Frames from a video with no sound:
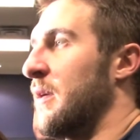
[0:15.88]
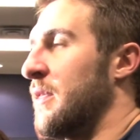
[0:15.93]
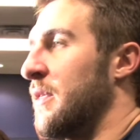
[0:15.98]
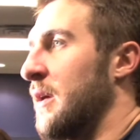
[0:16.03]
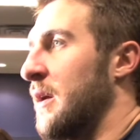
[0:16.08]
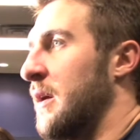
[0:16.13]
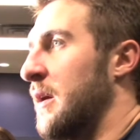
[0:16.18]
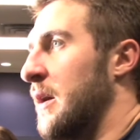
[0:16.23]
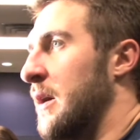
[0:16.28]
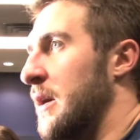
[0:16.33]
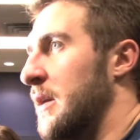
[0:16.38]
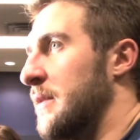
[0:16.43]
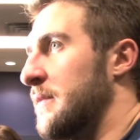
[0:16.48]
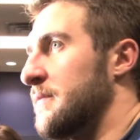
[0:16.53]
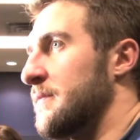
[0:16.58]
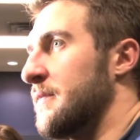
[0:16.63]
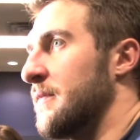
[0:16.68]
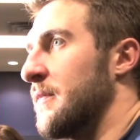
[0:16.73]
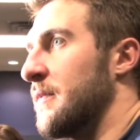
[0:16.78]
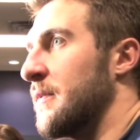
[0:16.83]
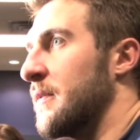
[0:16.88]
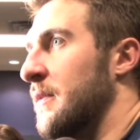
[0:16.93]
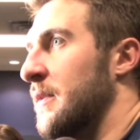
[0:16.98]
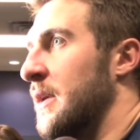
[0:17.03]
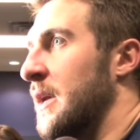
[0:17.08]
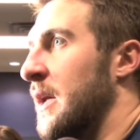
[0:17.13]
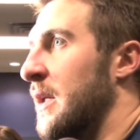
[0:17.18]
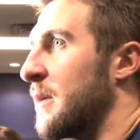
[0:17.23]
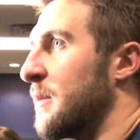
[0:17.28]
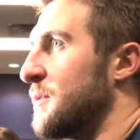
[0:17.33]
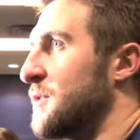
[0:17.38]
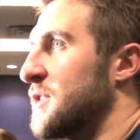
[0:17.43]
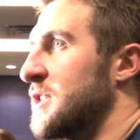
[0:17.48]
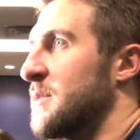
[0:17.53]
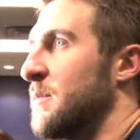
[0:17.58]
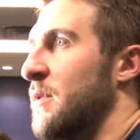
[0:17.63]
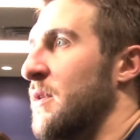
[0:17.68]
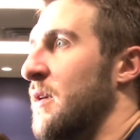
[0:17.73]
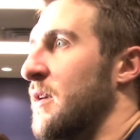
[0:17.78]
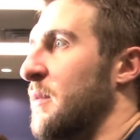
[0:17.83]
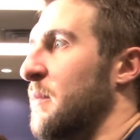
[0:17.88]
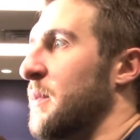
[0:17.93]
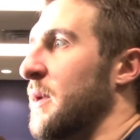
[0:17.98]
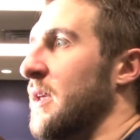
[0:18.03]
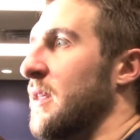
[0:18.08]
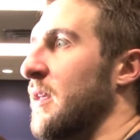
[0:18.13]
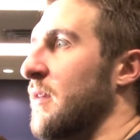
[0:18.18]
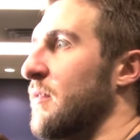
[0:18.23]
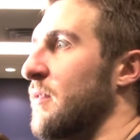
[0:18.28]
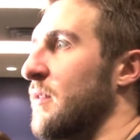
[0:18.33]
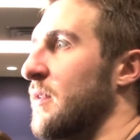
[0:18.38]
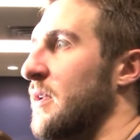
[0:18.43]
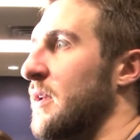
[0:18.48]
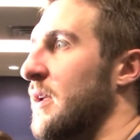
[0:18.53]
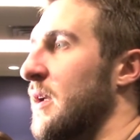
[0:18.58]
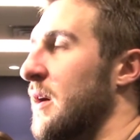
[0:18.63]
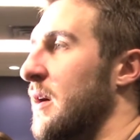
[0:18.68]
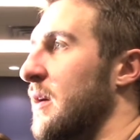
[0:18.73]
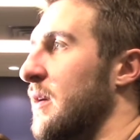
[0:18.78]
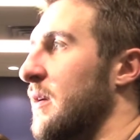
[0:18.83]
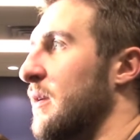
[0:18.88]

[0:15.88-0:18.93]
I think, again, it was just about our compete level and